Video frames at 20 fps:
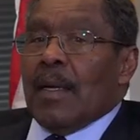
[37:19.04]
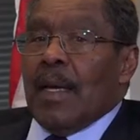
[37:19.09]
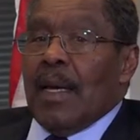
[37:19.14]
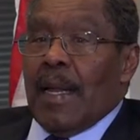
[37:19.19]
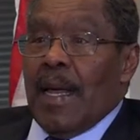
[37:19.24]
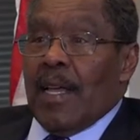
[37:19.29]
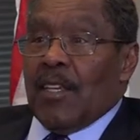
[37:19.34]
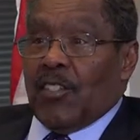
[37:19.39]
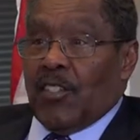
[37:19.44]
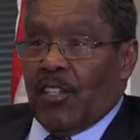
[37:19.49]

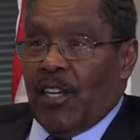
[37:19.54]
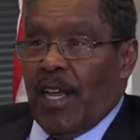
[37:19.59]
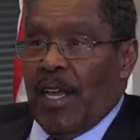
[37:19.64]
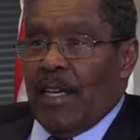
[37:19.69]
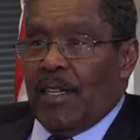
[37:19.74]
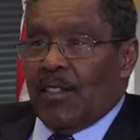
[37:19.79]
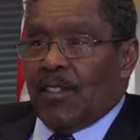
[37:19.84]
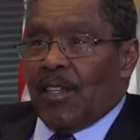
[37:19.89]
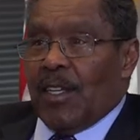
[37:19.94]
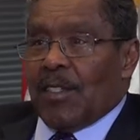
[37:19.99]
It has
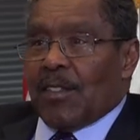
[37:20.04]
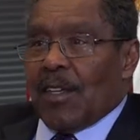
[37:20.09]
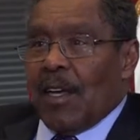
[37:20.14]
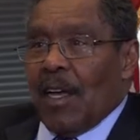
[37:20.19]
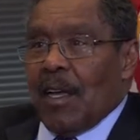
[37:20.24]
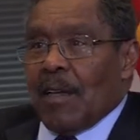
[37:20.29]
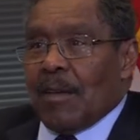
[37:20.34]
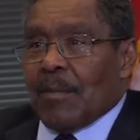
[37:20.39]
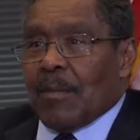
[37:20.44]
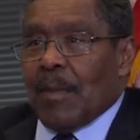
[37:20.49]
changed since
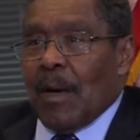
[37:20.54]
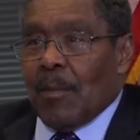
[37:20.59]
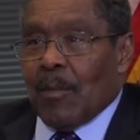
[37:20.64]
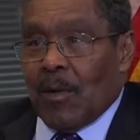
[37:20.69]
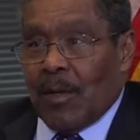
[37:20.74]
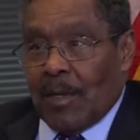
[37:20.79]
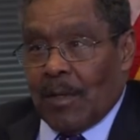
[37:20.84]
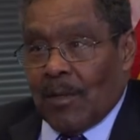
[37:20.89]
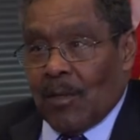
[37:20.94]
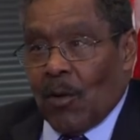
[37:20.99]
I'm
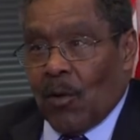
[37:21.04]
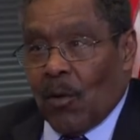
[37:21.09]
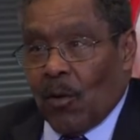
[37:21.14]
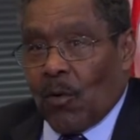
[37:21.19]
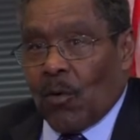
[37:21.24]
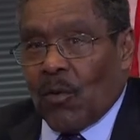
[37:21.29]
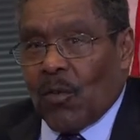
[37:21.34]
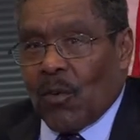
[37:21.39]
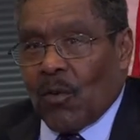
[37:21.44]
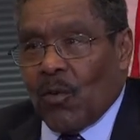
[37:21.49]
no
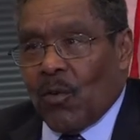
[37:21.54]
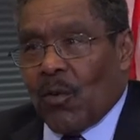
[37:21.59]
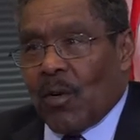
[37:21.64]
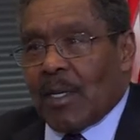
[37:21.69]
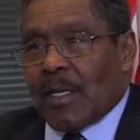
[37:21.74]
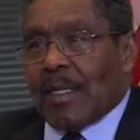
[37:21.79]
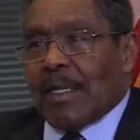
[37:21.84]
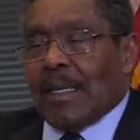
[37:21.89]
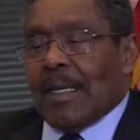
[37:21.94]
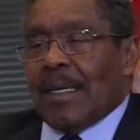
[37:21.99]
longer on the
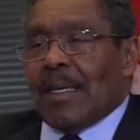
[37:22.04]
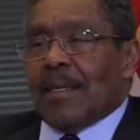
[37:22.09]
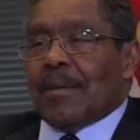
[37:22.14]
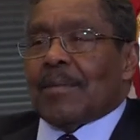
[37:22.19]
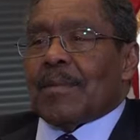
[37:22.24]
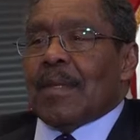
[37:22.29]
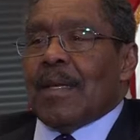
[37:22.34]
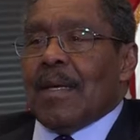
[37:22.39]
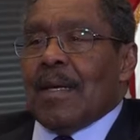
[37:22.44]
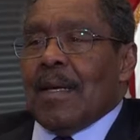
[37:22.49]
court.
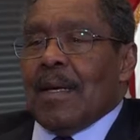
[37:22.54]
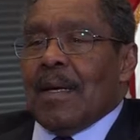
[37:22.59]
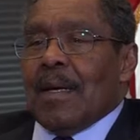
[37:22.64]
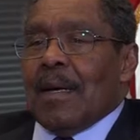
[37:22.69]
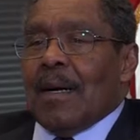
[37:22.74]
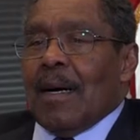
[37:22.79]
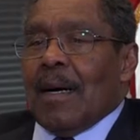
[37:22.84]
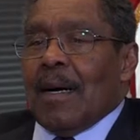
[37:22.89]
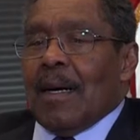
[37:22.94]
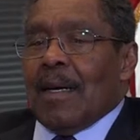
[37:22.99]

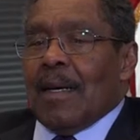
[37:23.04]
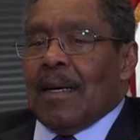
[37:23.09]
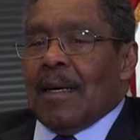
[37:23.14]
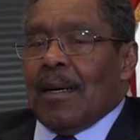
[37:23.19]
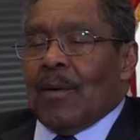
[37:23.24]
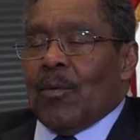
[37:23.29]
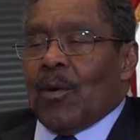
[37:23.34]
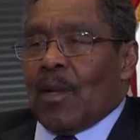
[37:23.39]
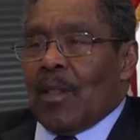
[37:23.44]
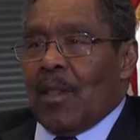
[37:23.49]

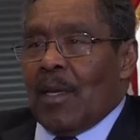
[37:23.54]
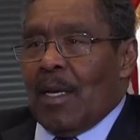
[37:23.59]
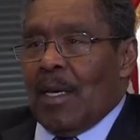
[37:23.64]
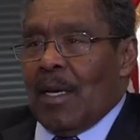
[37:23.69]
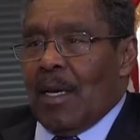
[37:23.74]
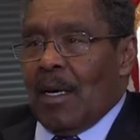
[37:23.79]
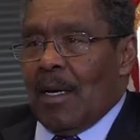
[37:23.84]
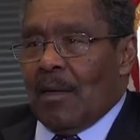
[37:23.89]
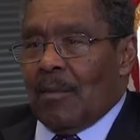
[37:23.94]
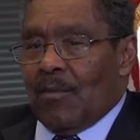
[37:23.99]
One of
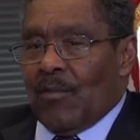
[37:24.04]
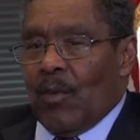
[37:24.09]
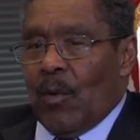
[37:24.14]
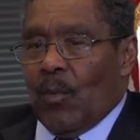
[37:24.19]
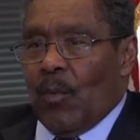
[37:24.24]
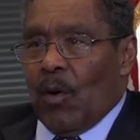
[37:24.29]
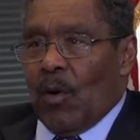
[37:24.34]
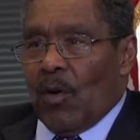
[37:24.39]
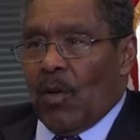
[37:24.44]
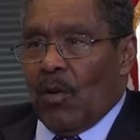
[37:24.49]
the
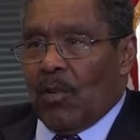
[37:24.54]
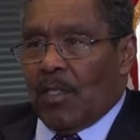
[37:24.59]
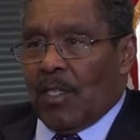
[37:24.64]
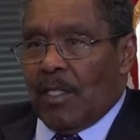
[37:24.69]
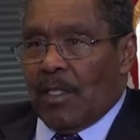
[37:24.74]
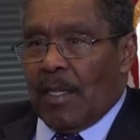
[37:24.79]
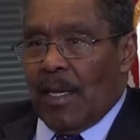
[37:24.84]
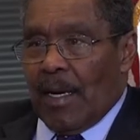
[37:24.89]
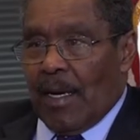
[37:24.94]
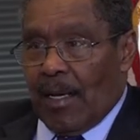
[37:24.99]
football
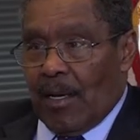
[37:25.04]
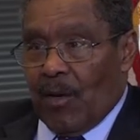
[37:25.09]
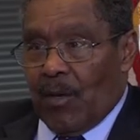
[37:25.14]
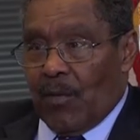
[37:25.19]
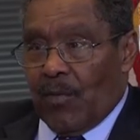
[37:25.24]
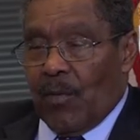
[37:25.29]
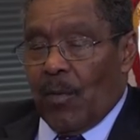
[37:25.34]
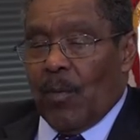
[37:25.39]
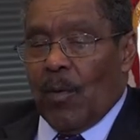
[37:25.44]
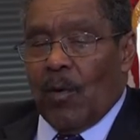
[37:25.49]
coaches that I
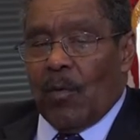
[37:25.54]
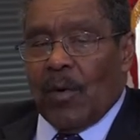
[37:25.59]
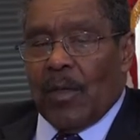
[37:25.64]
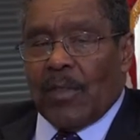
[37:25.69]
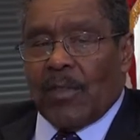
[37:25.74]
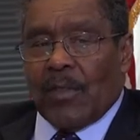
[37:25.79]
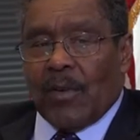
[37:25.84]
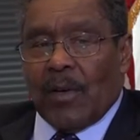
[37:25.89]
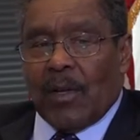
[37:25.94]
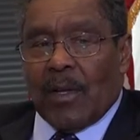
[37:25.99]
coached football
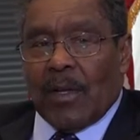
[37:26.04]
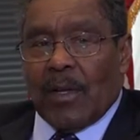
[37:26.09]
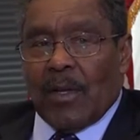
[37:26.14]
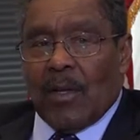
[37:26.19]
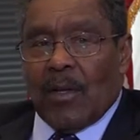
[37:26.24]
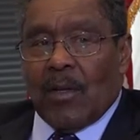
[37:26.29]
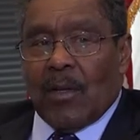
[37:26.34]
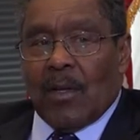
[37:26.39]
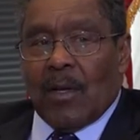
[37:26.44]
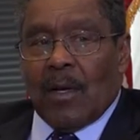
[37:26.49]
with for
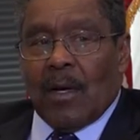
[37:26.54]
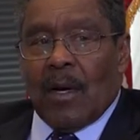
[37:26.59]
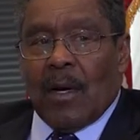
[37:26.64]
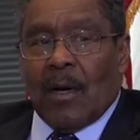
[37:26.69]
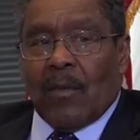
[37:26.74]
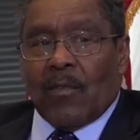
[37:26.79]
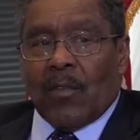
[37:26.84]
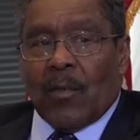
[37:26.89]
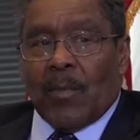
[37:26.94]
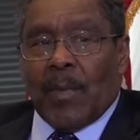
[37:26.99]

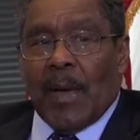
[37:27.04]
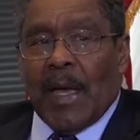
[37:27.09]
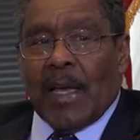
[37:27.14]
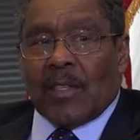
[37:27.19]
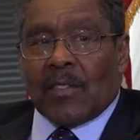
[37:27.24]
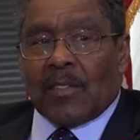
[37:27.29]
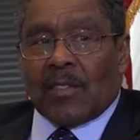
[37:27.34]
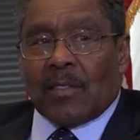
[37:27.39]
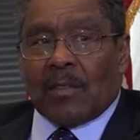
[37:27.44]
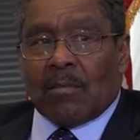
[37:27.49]
the
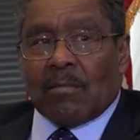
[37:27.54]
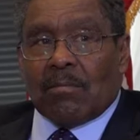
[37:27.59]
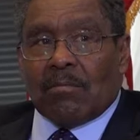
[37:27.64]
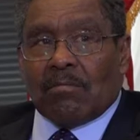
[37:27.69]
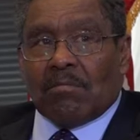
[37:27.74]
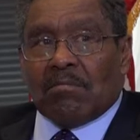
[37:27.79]
past